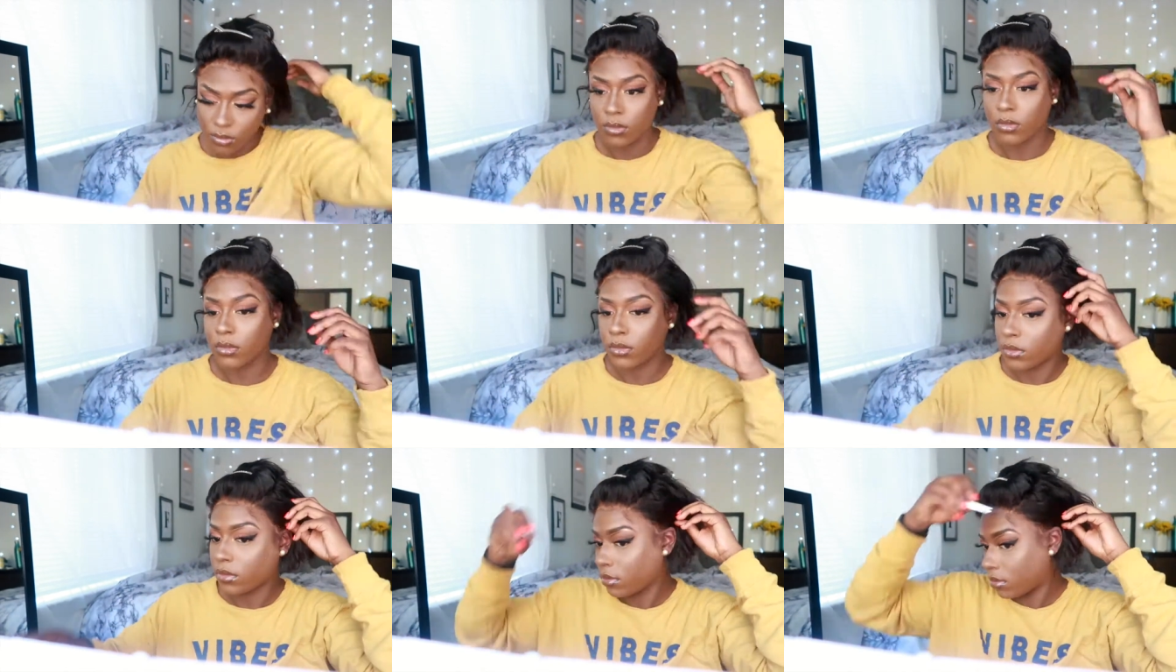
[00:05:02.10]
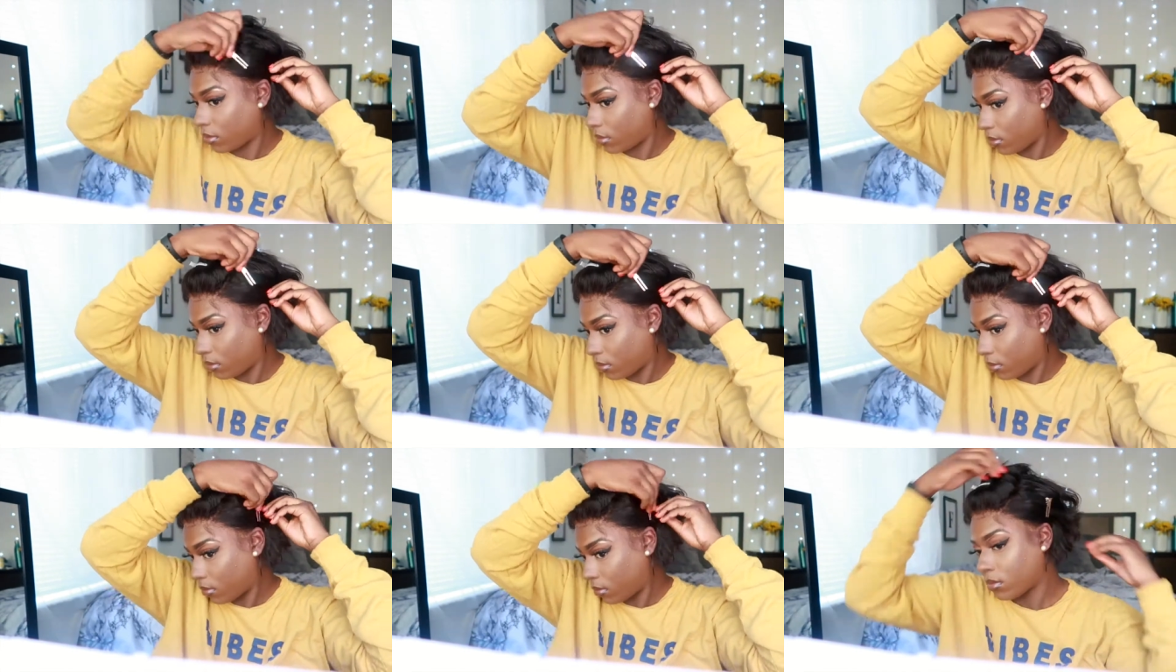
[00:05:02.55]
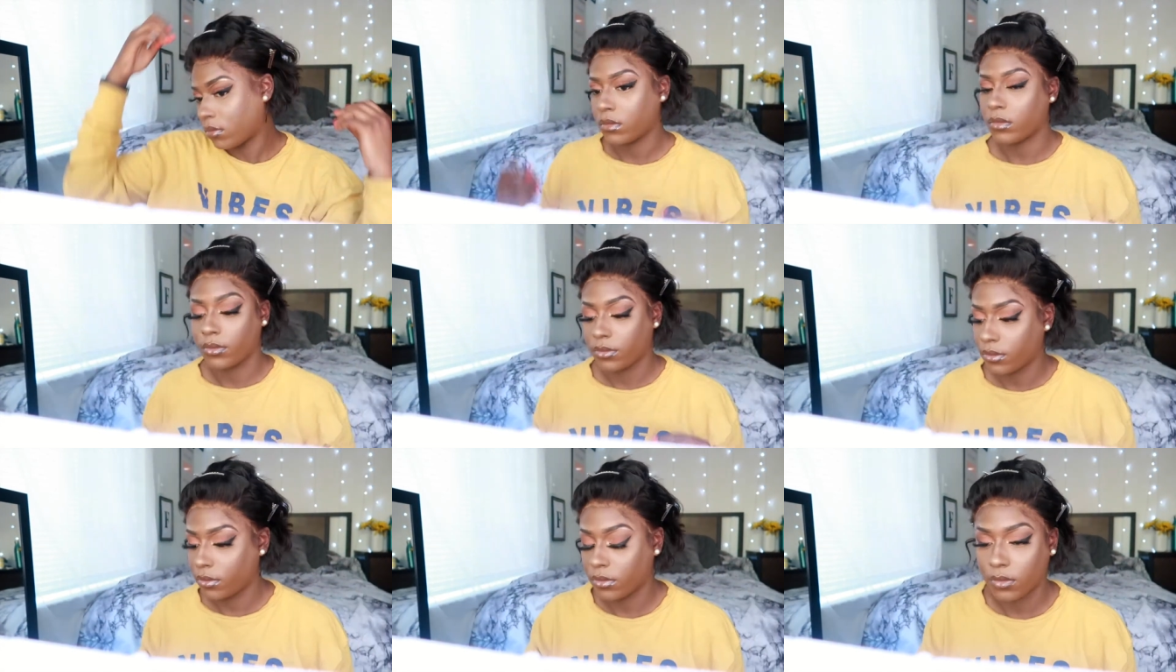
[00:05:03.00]
So now that that's
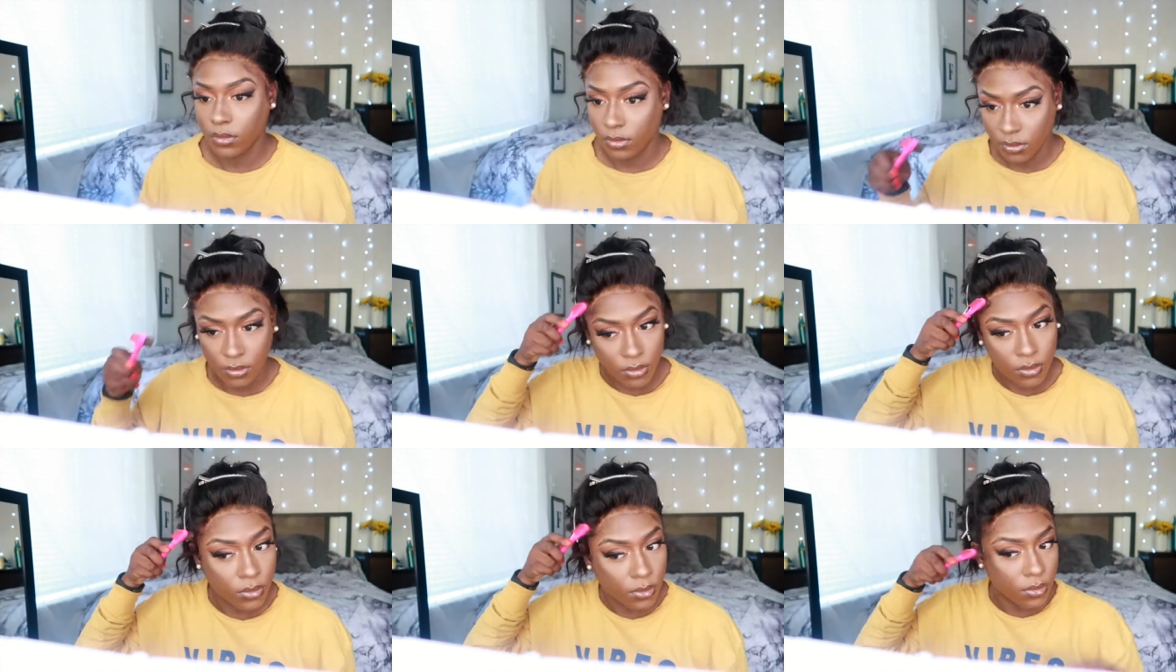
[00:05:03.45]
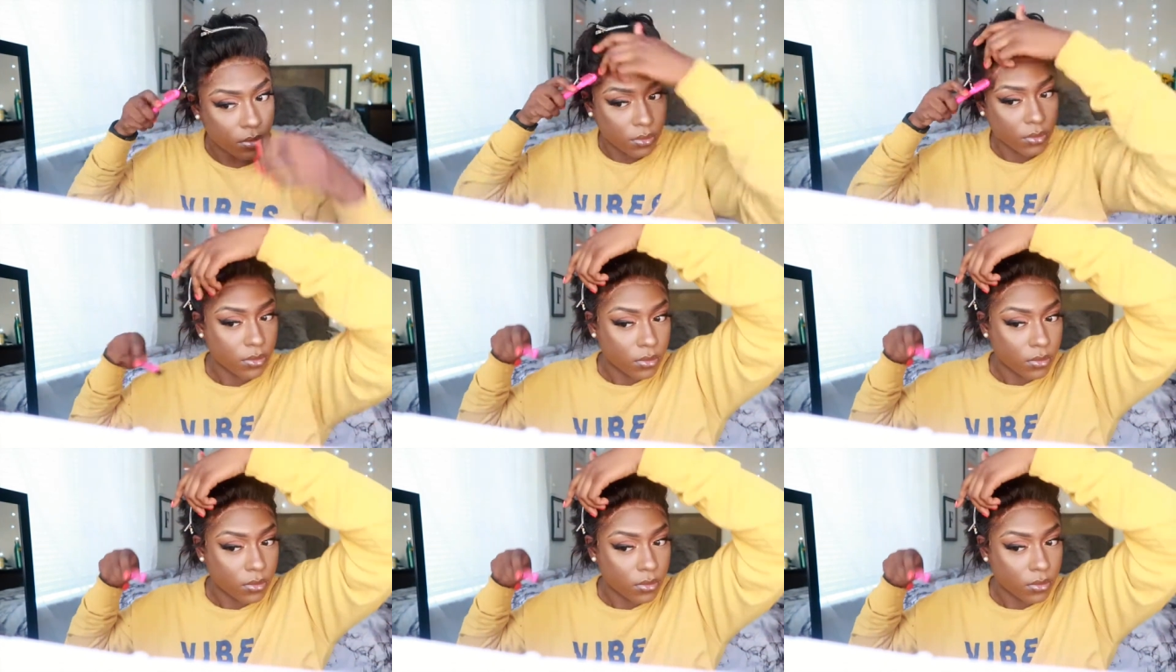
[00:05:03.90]
done, it's time